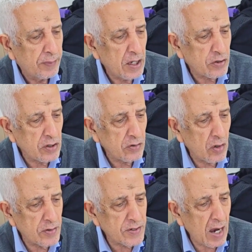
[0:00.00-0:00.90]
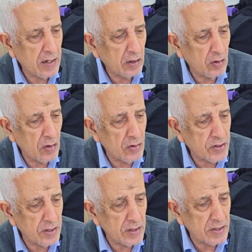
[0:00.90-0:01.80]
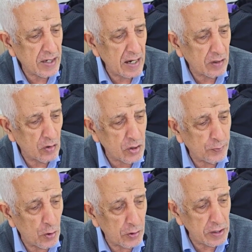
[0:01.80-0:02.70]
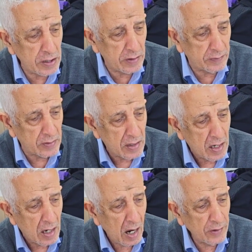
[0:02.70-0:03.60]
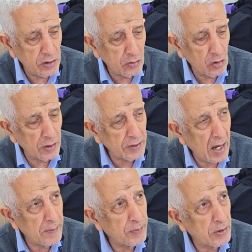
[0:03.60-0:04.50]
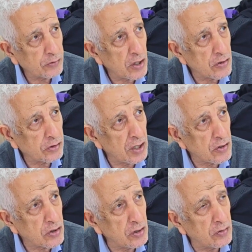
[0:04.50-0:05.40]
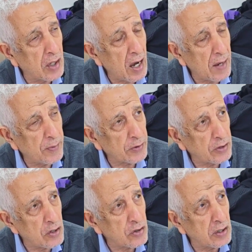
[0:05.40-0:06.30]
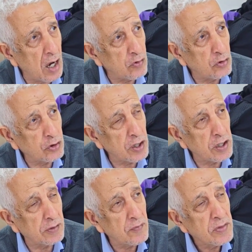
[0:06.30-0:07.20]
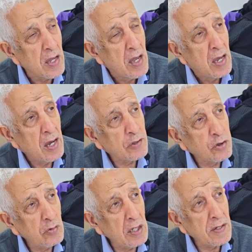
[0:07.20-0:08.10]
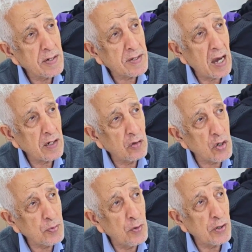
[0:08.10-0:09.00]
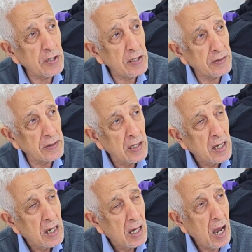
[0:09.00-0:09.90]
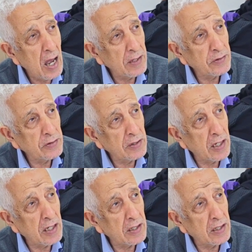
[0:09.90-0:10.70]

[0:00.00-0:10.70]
Patient on cyclosporine and he got hypertension. How you treat? Actually, cyclosporine and